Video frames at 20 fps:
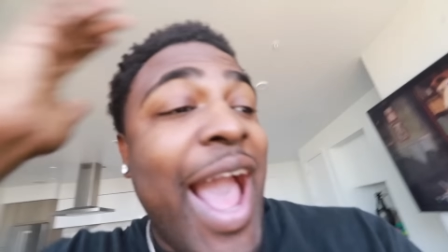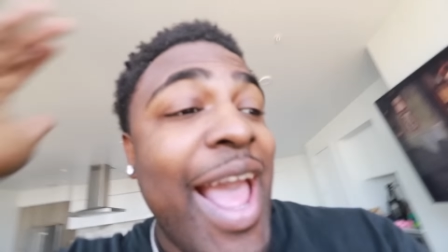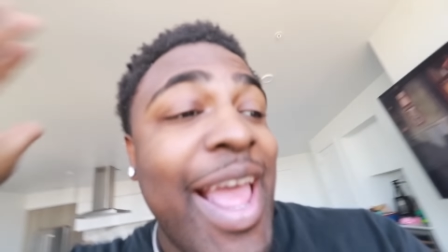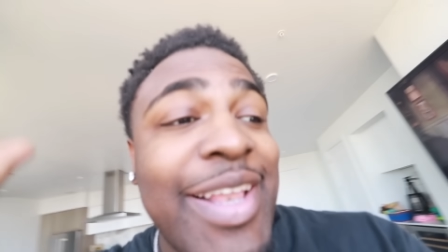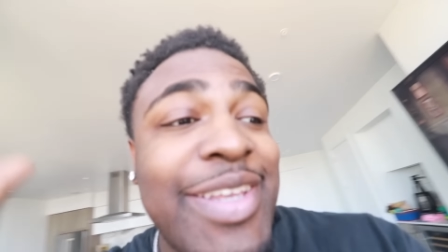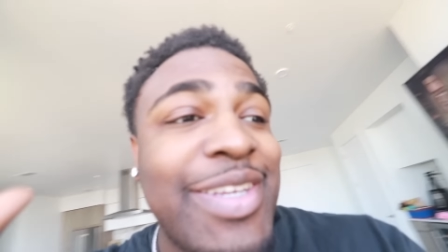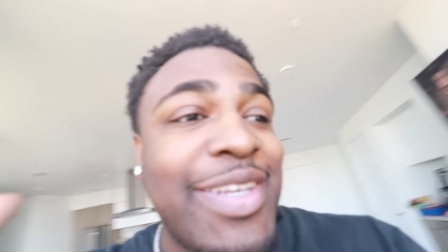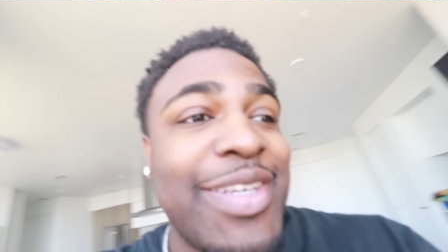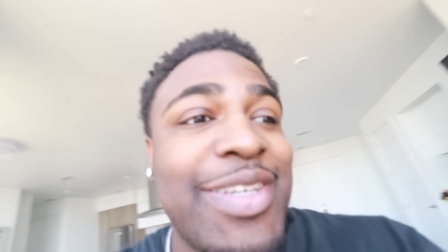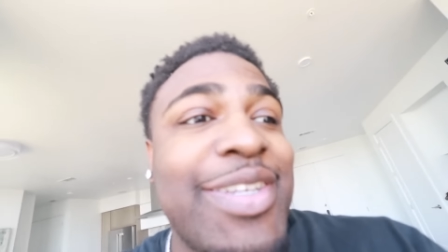
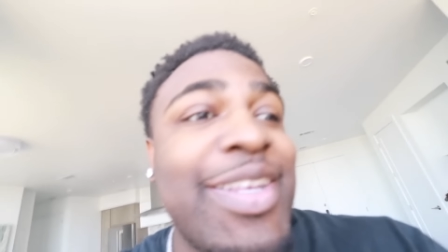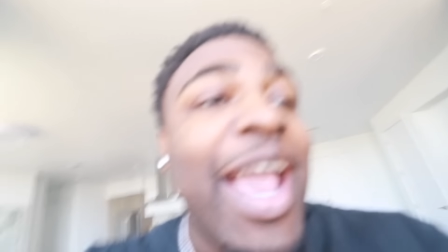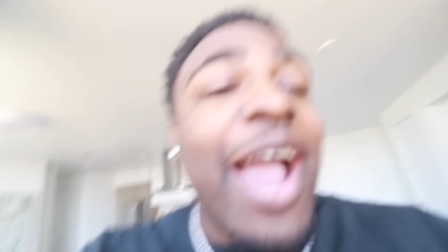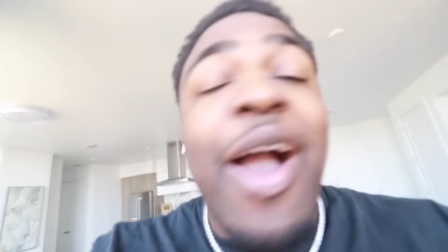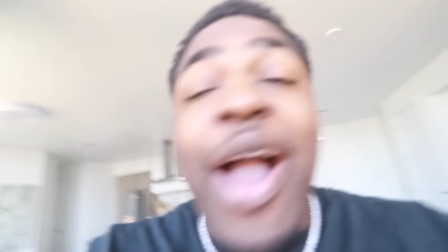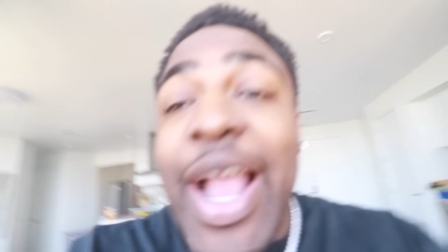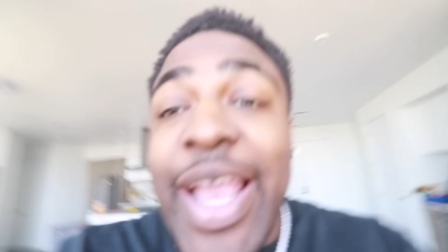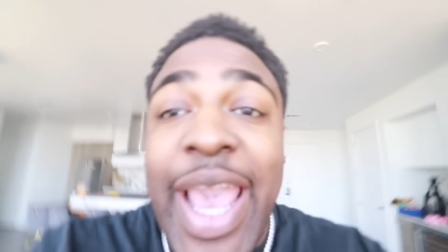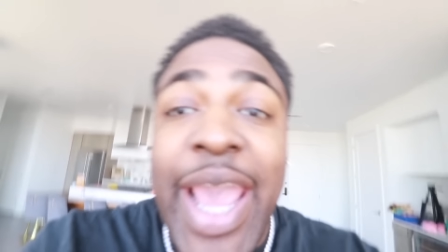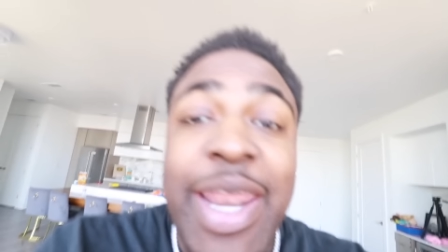I just,
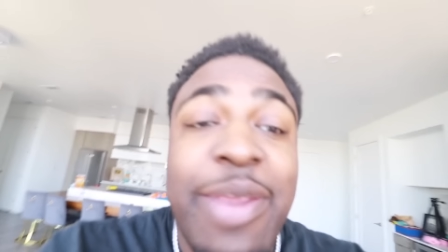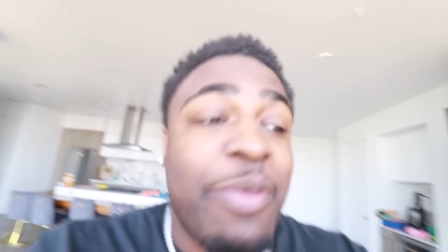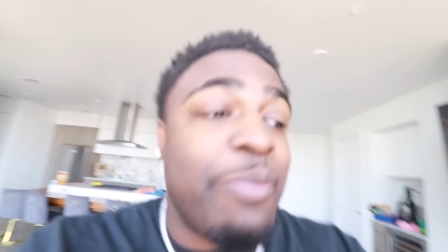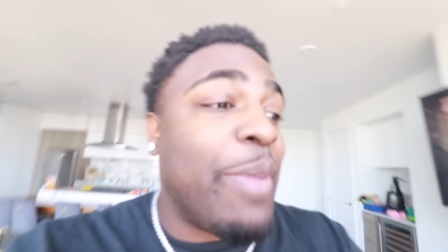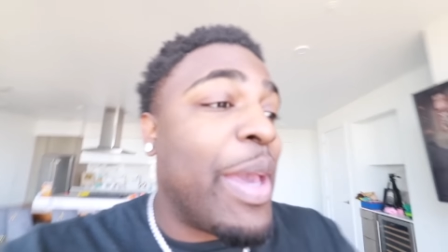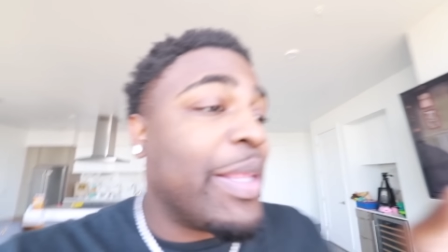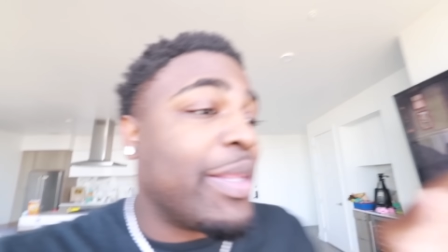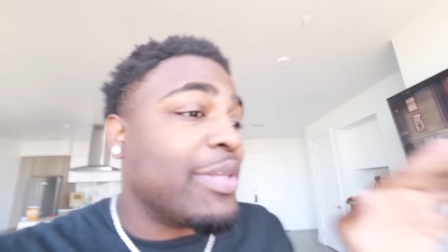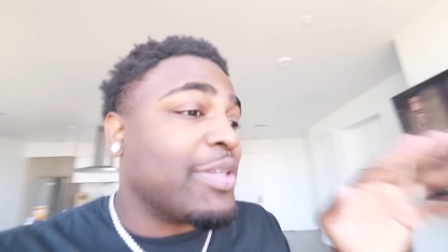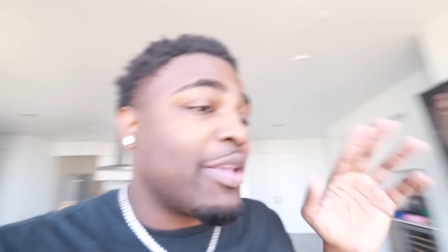y'all, I can't even
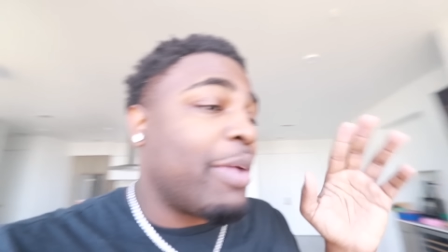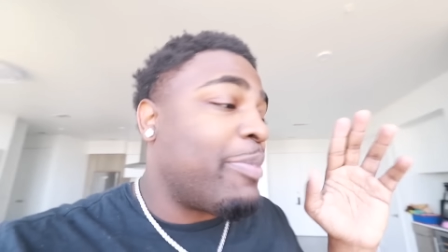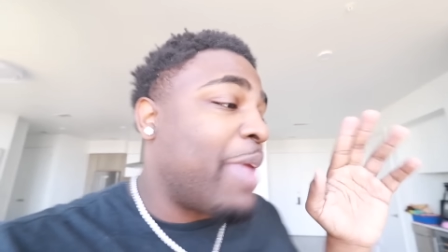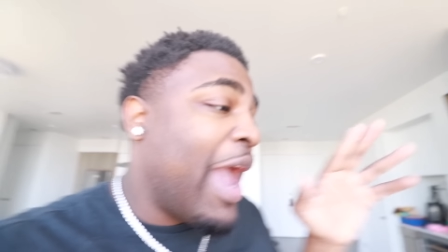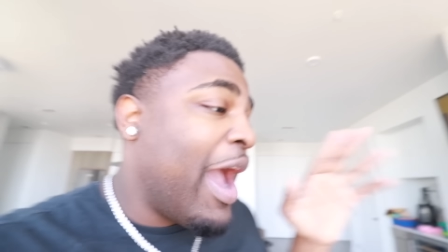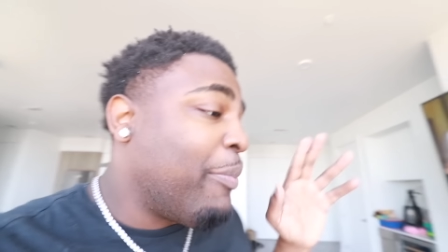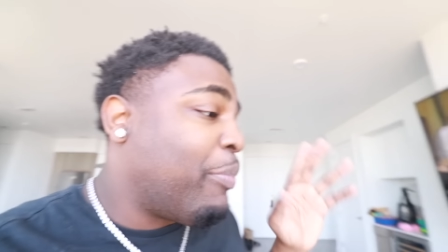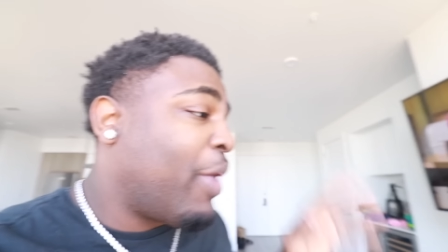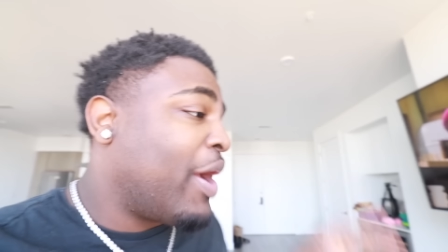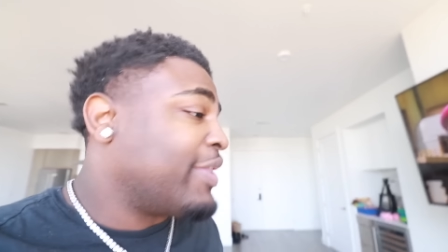make this up.
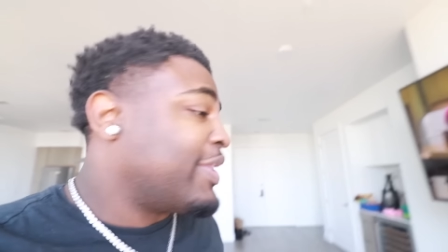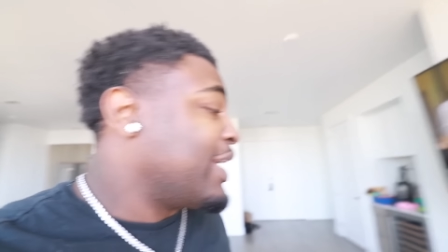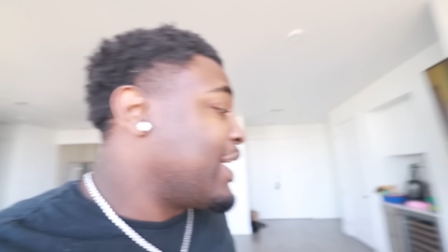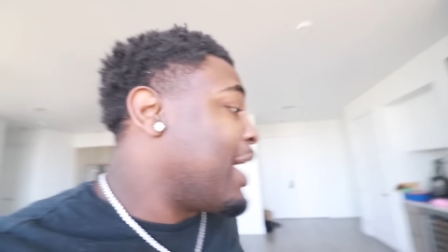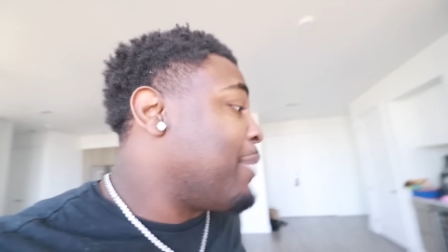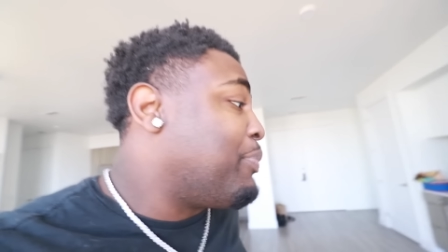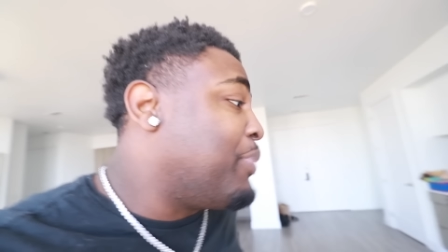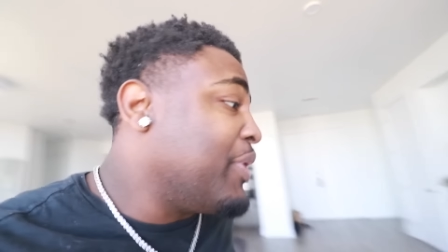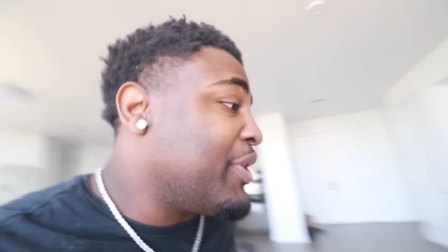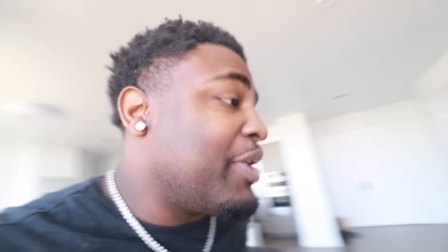Y'all probably think
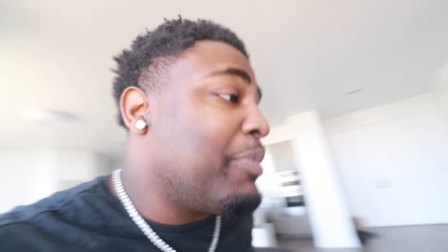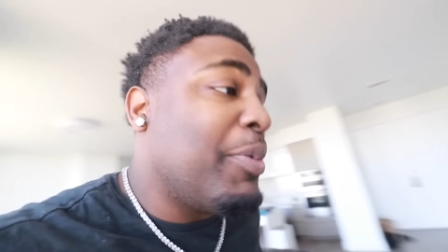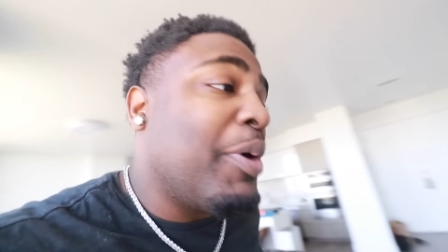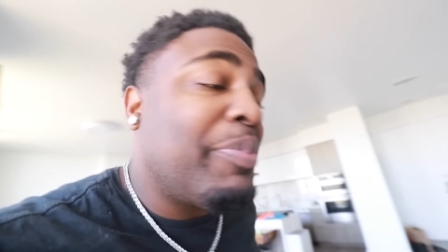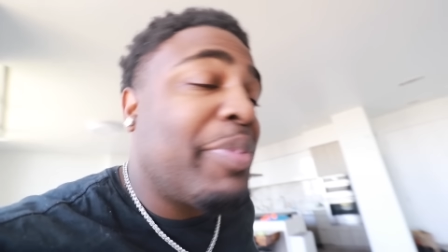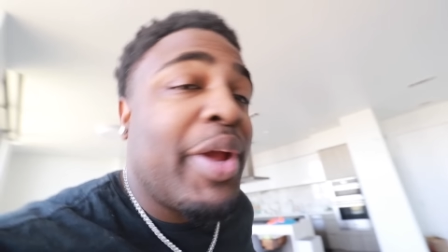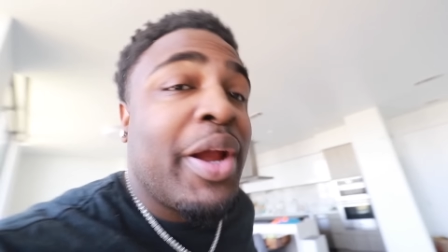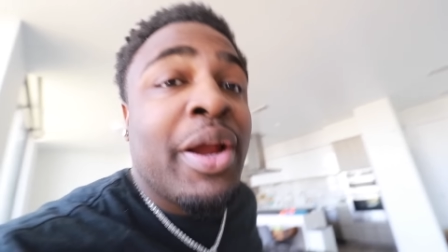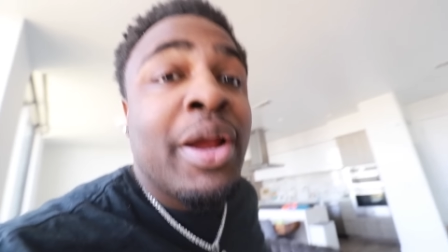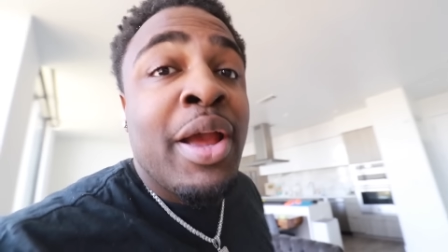I put them
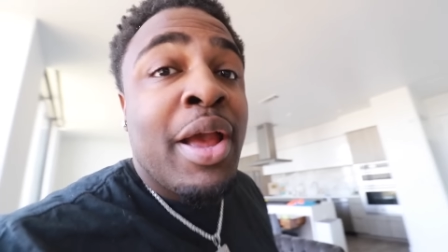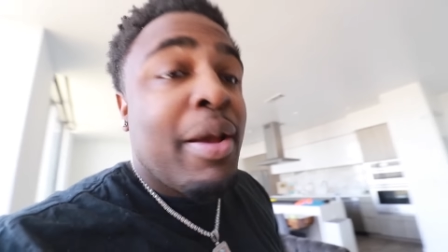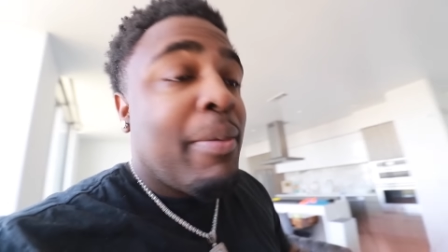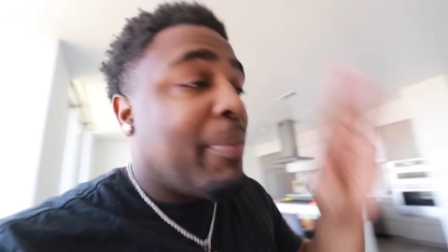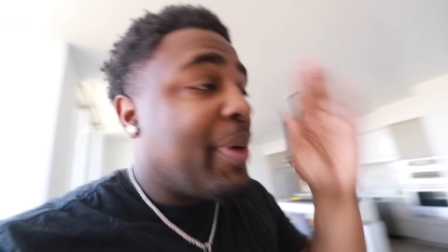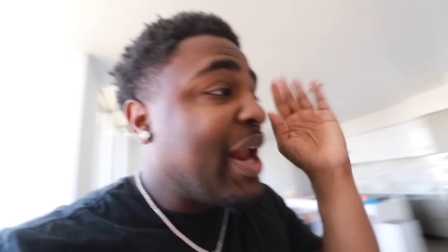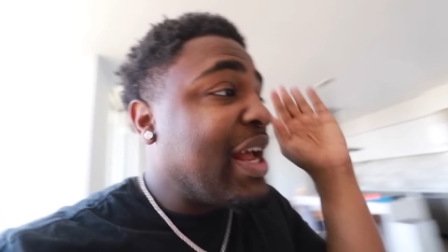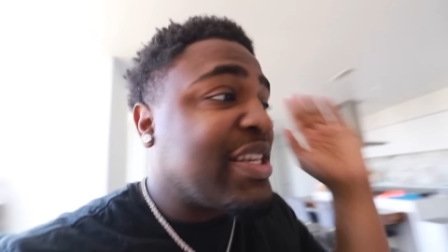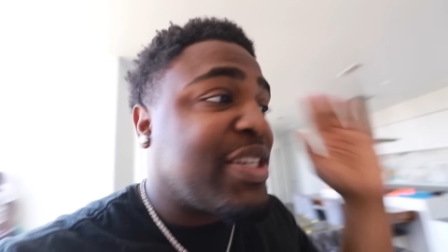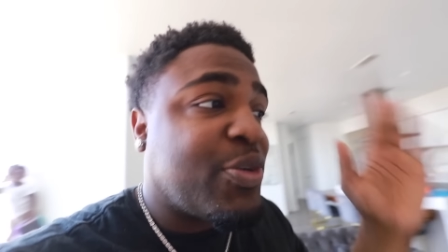up there,
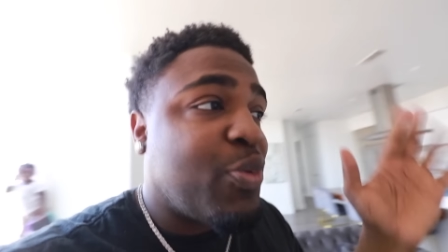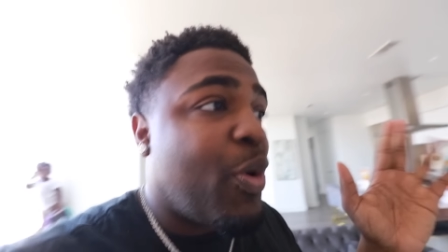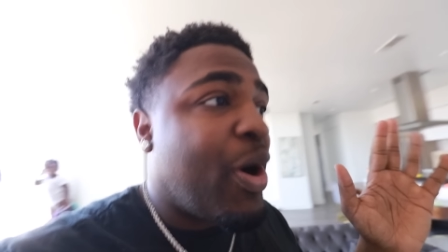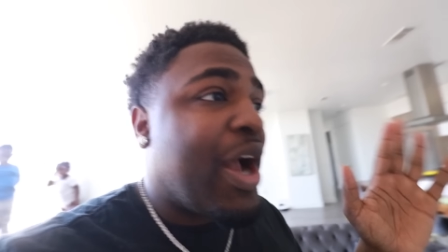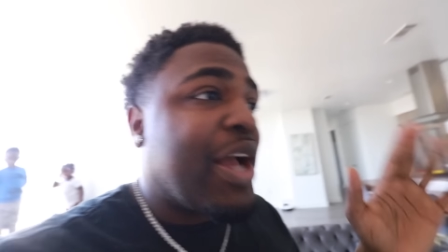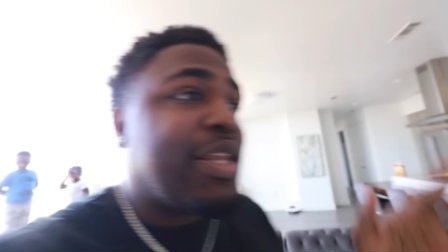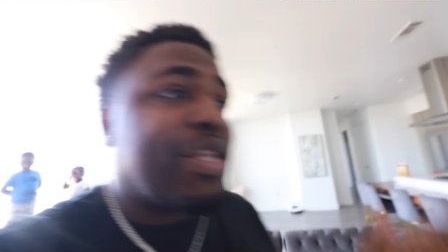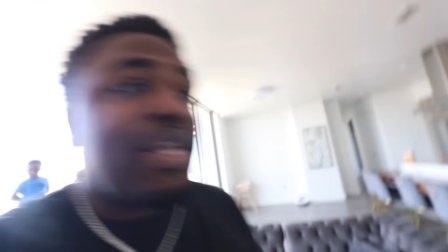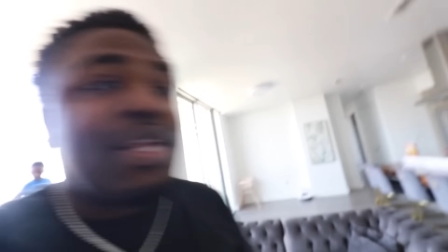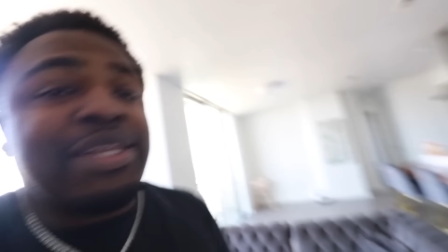but I swear
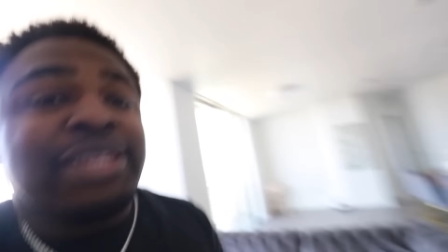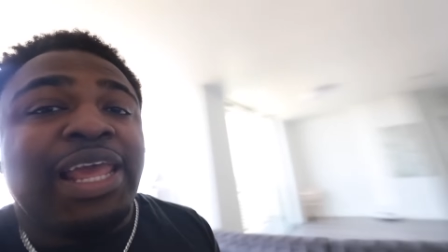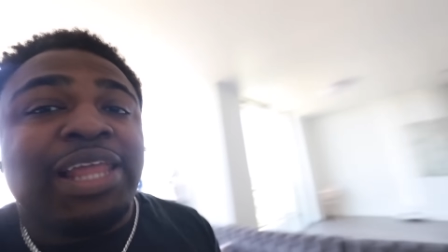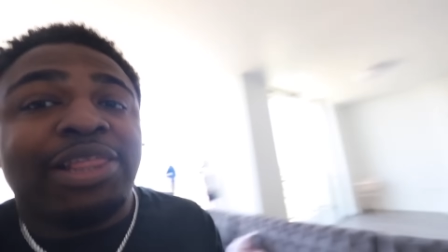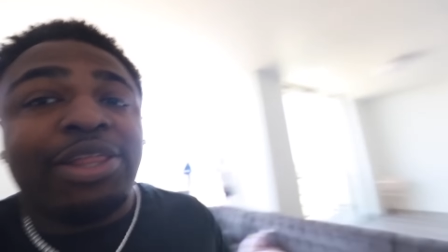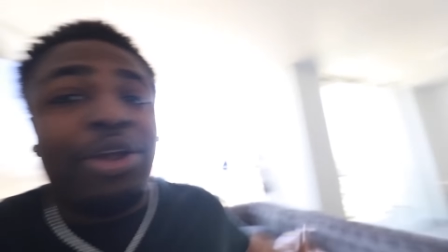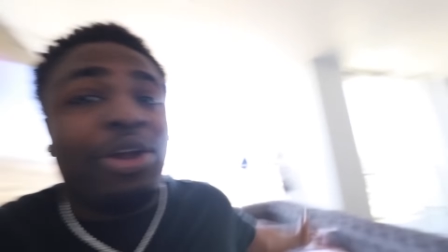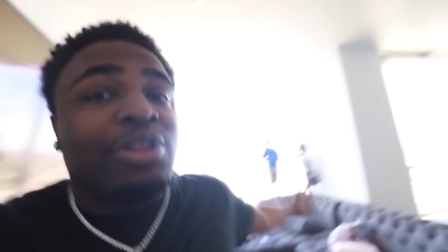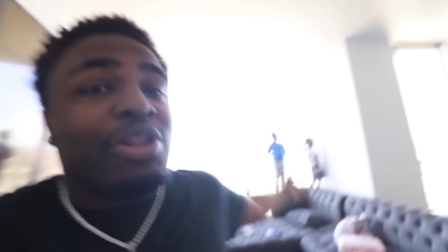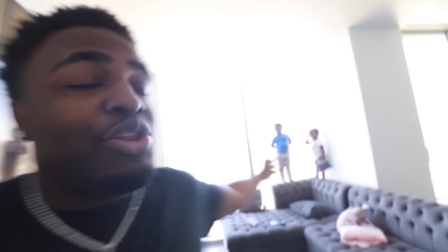I didn't. They
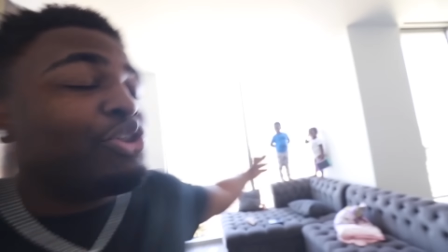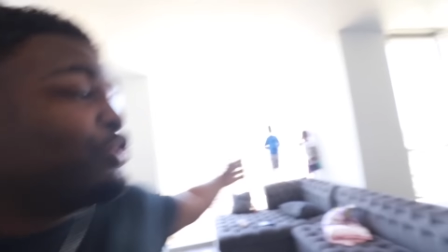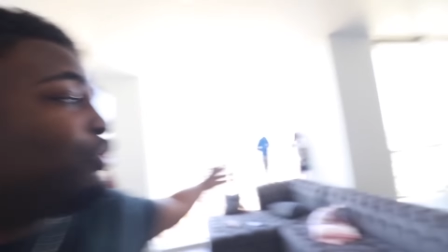literally